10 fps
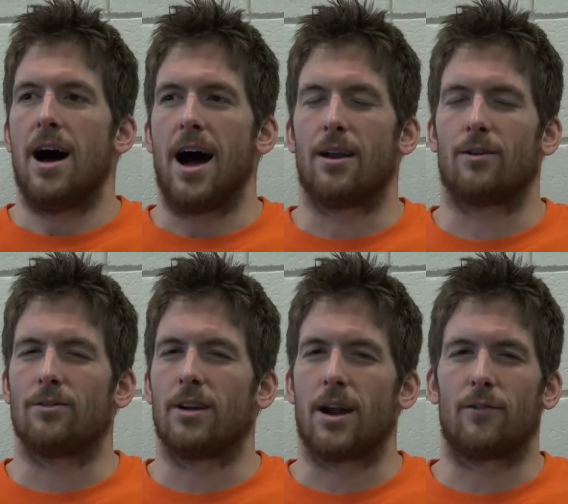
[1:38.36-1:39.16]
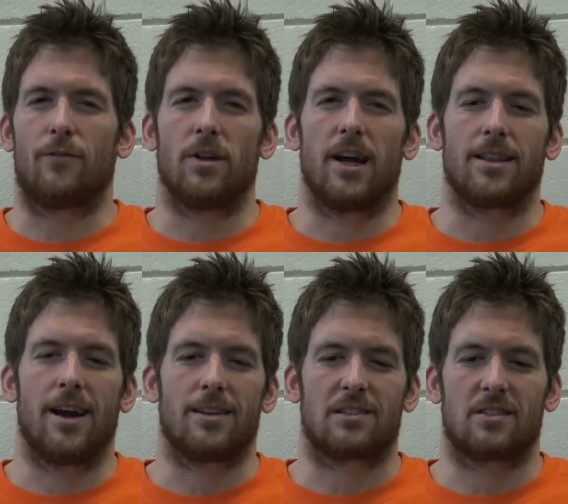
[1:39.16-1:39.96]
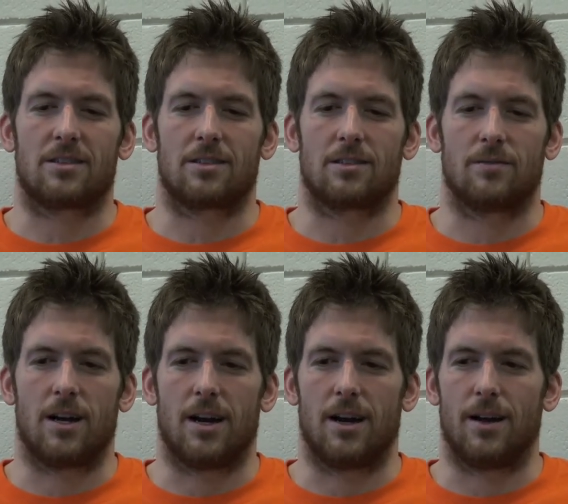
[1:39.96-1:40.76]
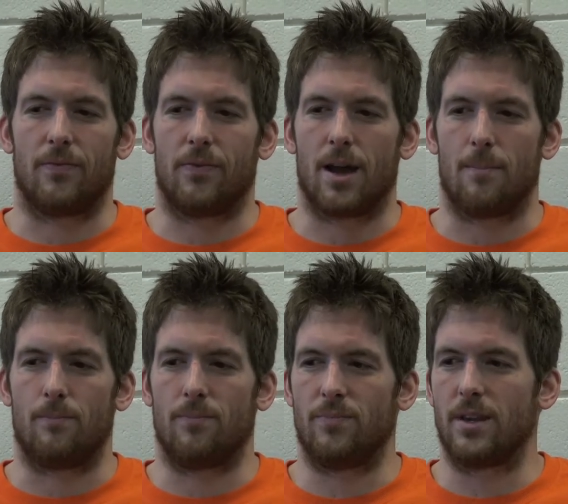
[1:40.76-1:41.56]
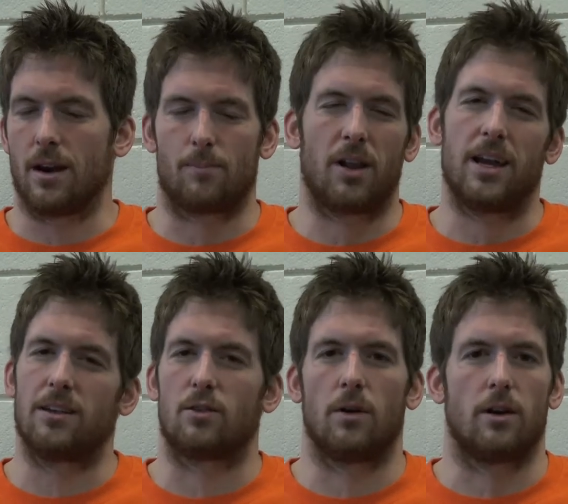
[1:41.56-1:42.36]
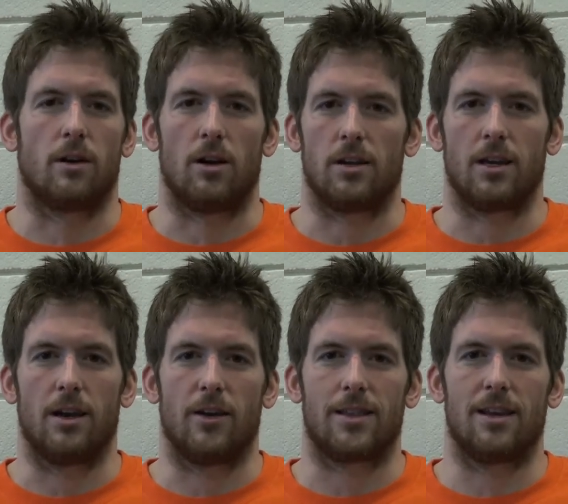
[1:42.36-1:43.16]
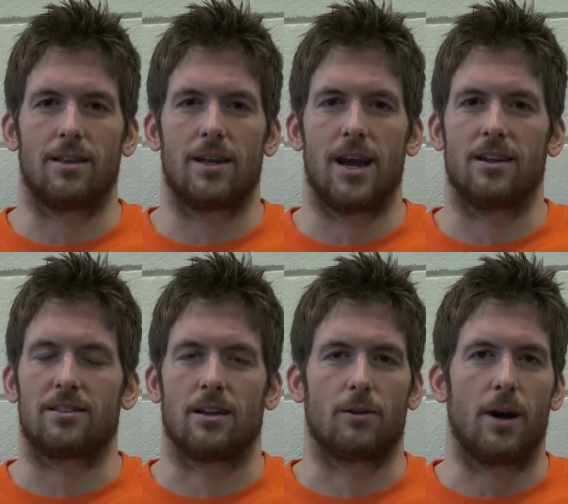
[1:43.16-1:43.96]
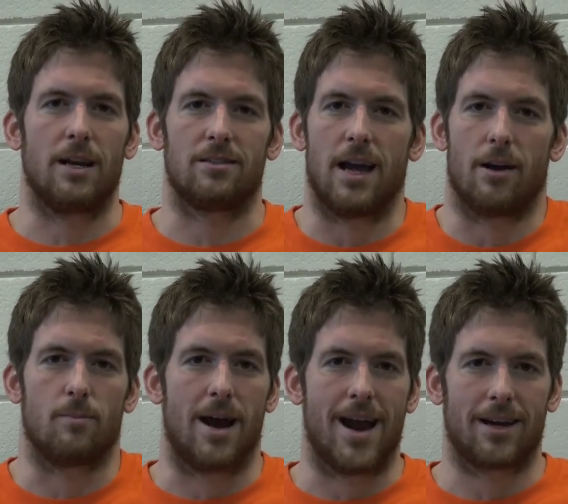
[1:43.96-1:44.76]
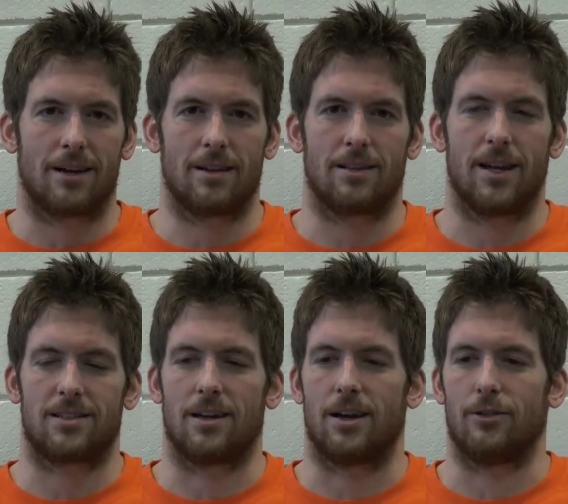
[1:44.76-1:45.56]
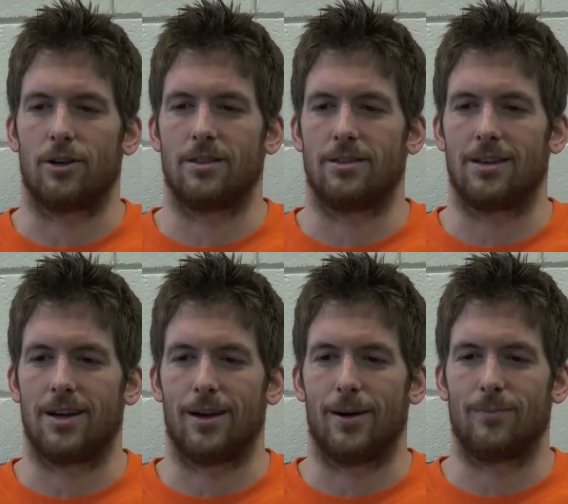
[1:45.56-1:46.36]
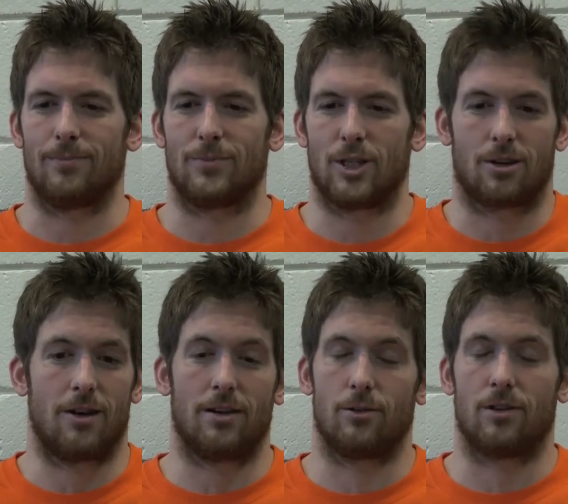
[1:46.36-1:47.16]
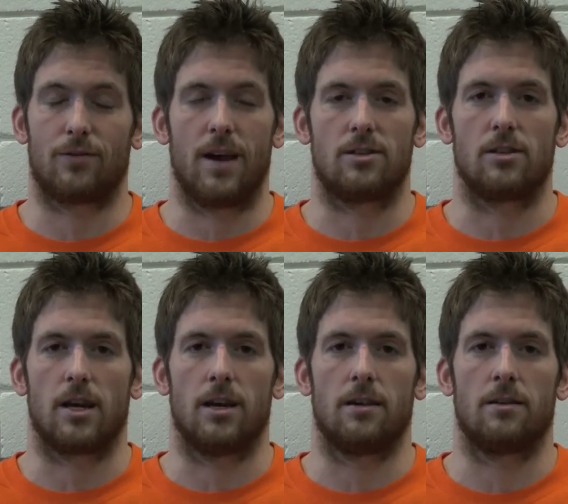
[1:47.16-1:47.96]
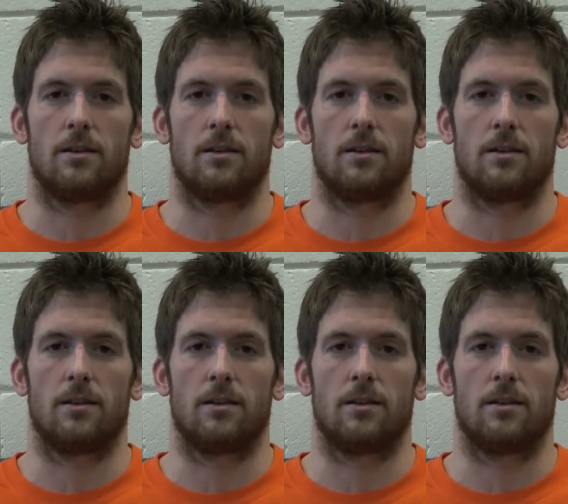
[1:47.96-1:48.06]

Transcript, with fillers: I don't I don't feel like that's uh, a, you know play into it at all. You know, at the end of the day, it's still a race, down and back. That's the hundred. Um, just go out and do it as fast as you can.